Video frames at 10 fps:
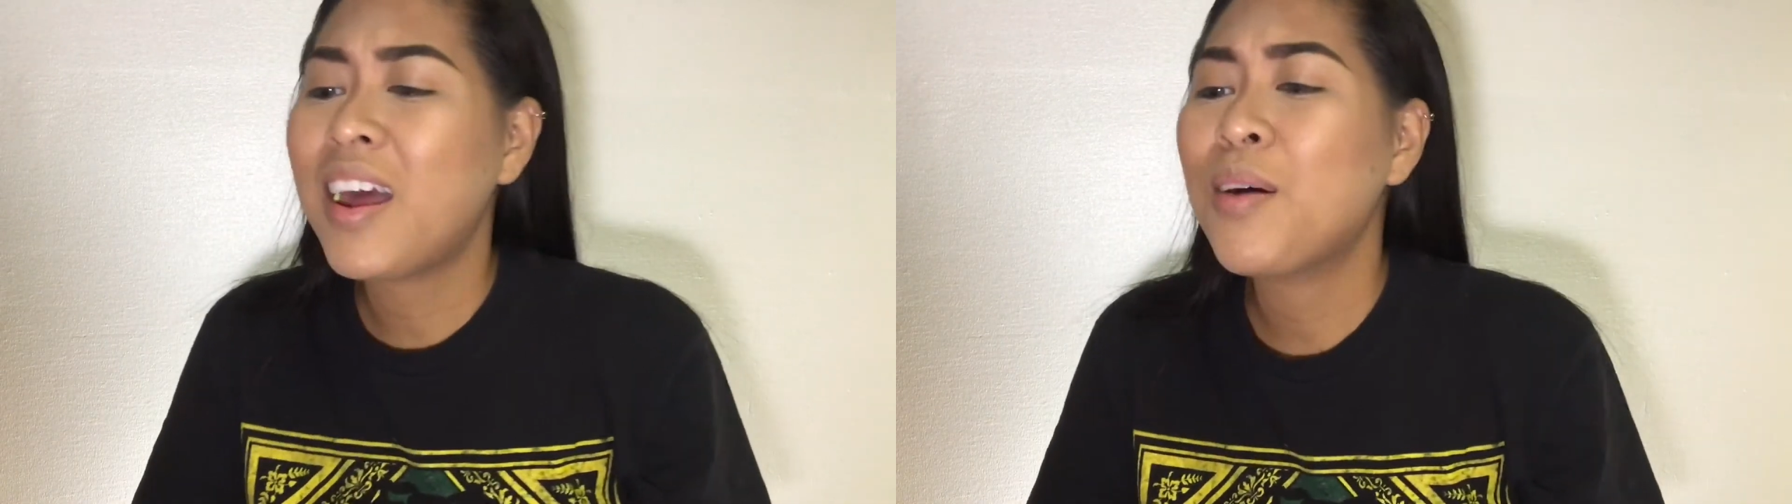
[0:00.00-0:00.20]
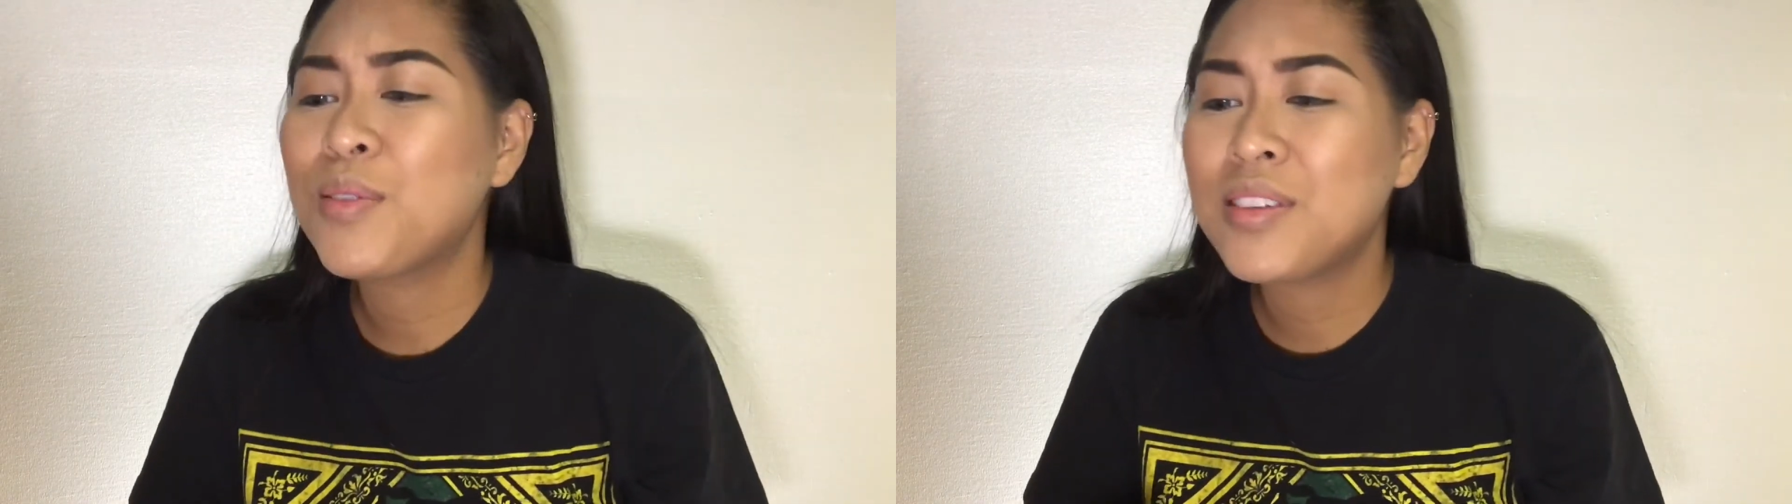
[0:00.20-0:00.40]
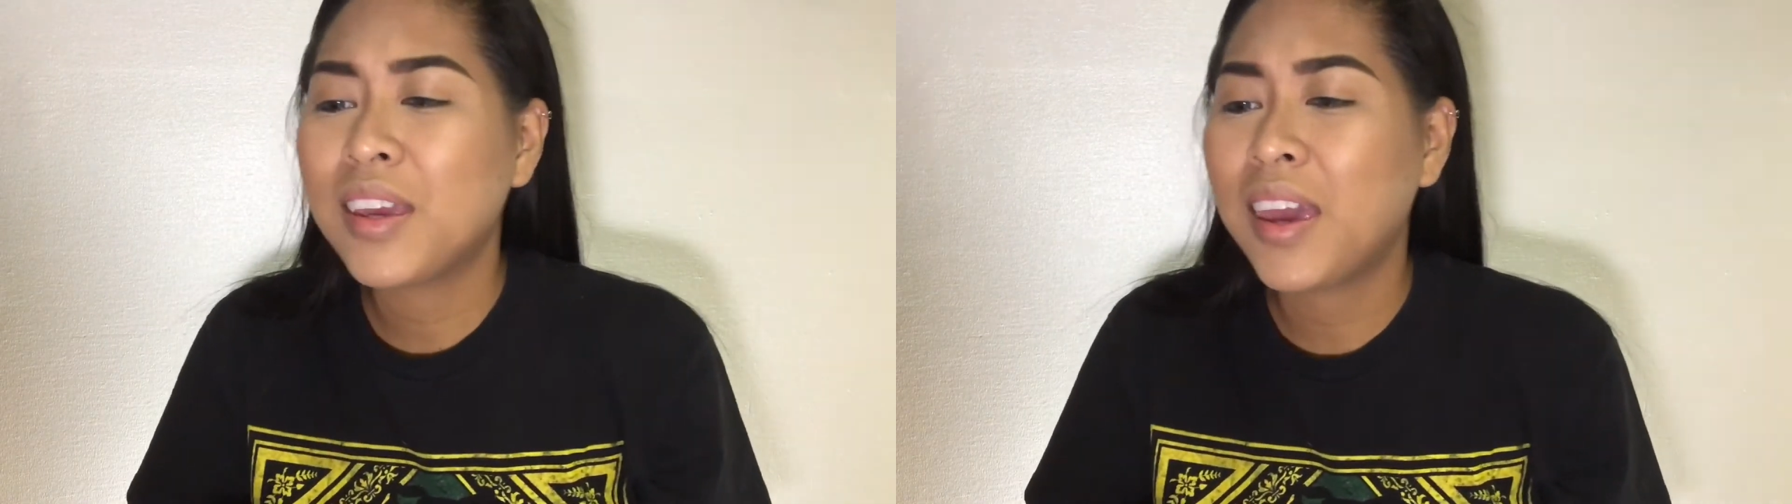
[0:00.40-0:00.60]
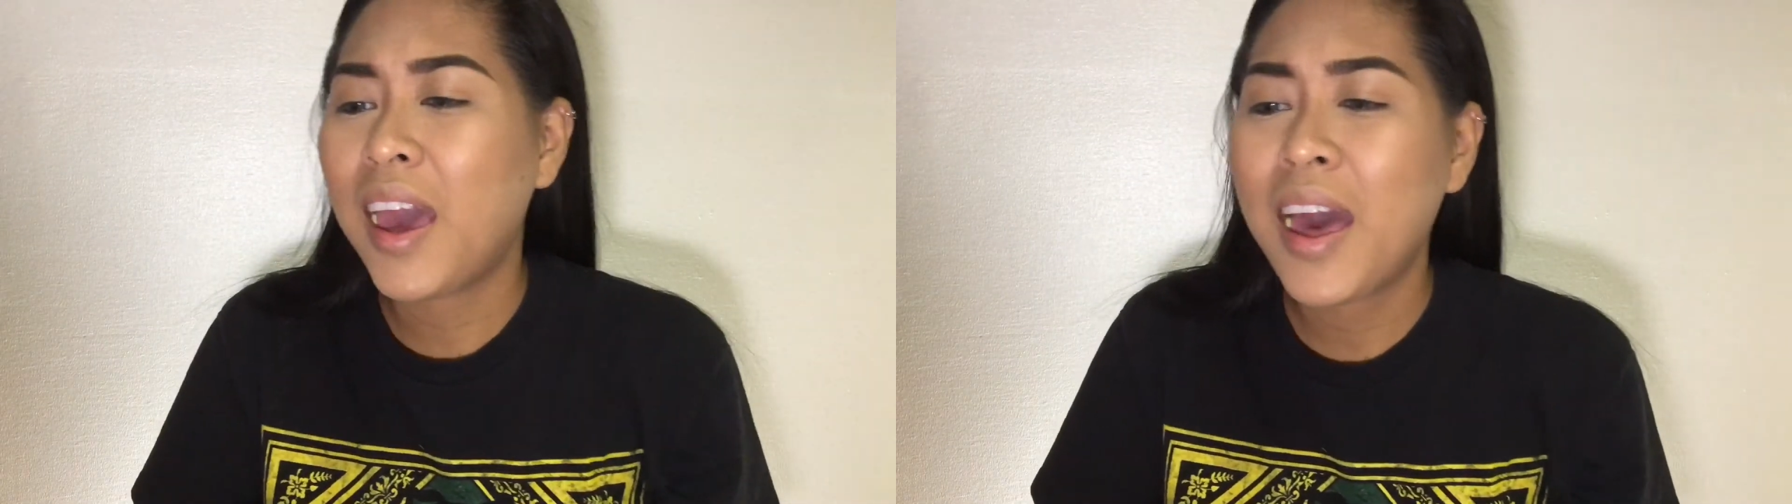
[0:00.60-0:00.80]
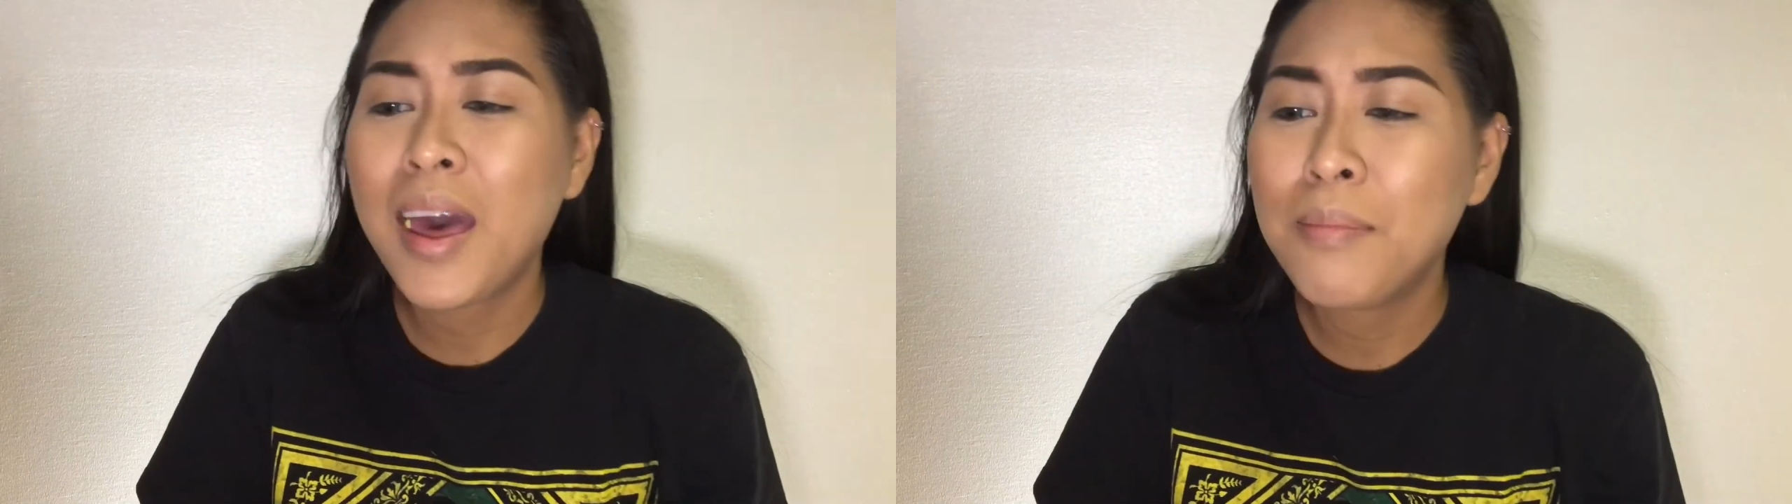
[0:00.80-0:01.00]
I was a
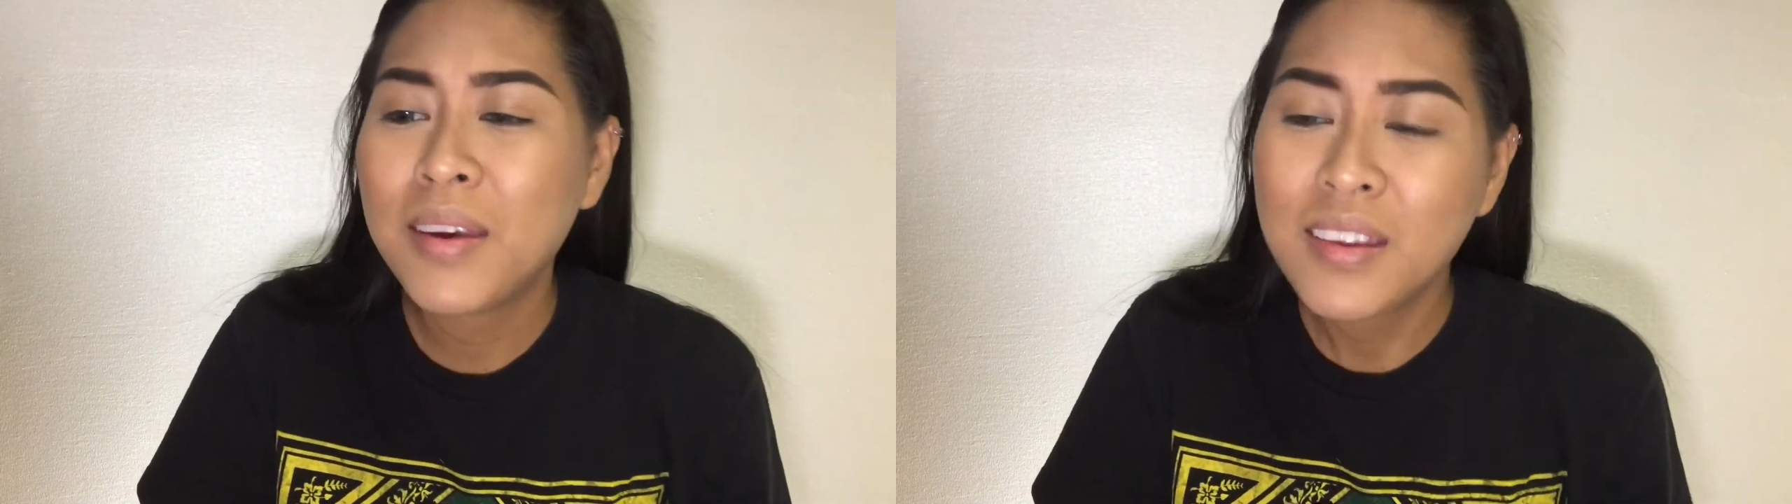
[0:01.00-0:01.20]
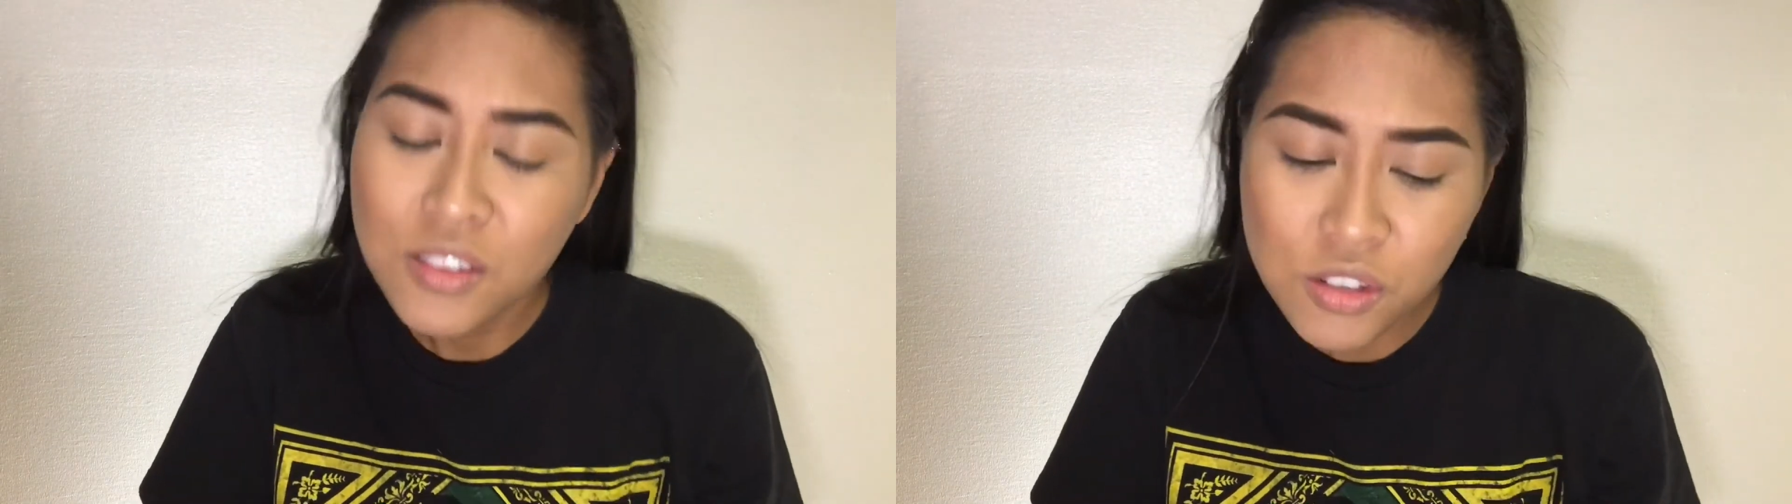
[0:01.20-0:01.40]
cabbage?